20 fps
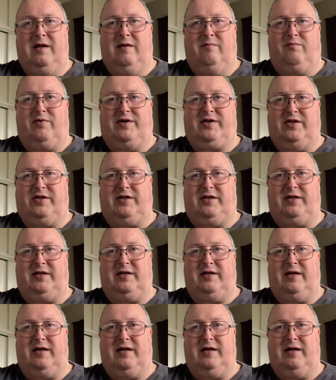British
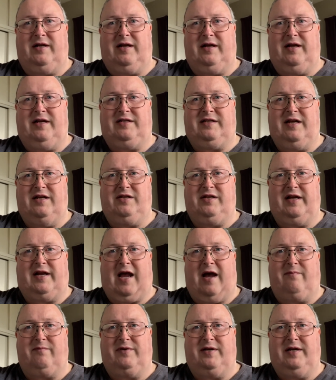East India
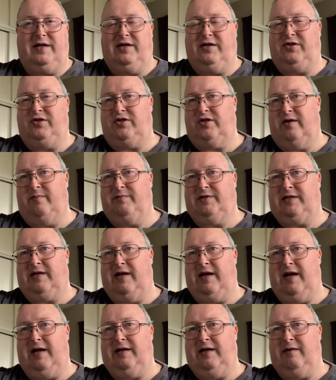Company ships
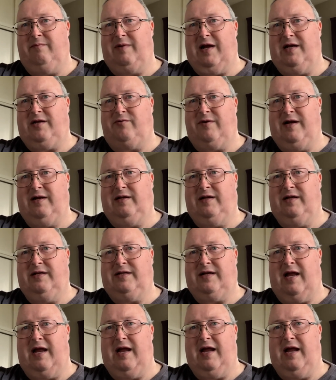heading back to England,
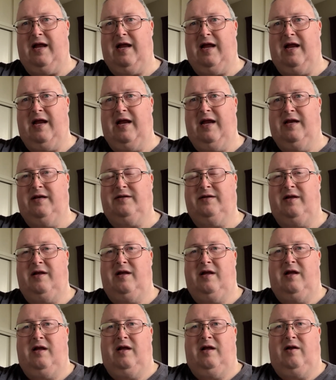and
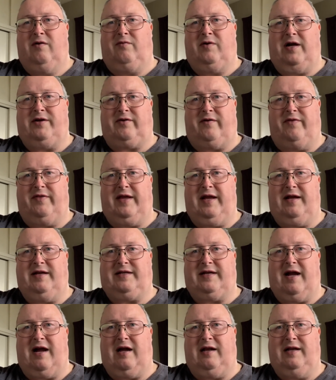right on their
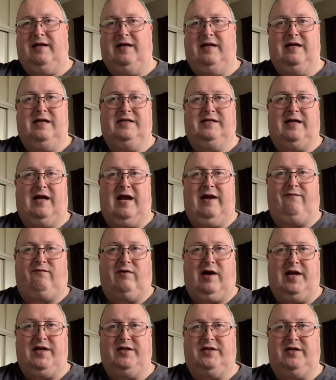tail is a
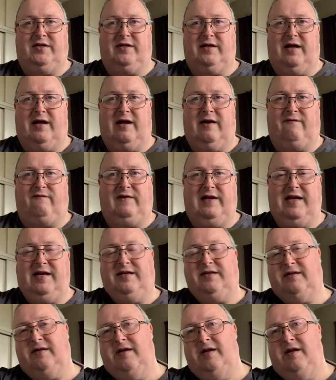French
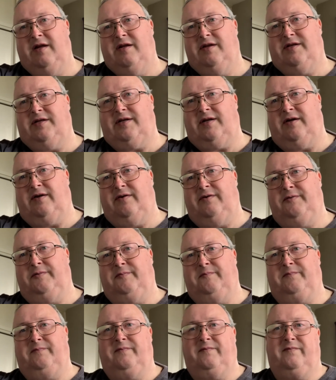fleet. So
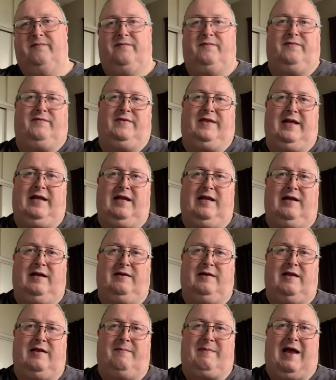
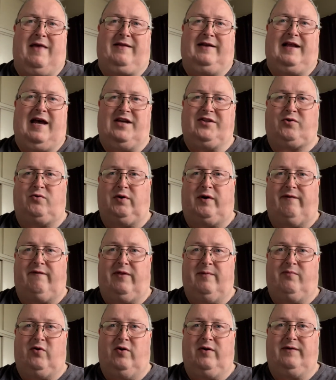then, in about the last quarter of
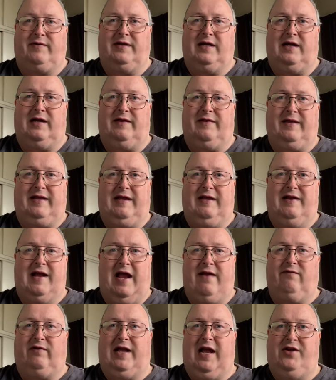the book, the
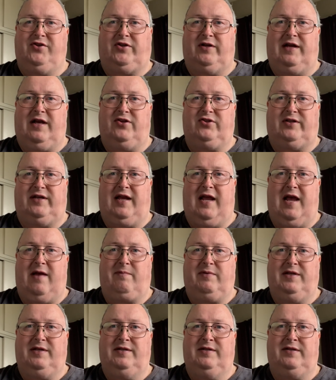naval action actually
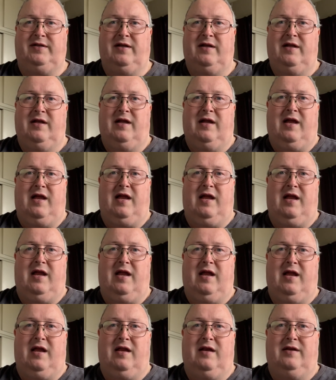happens,
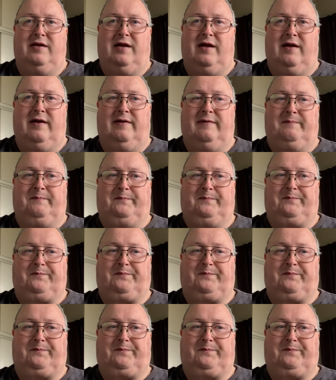and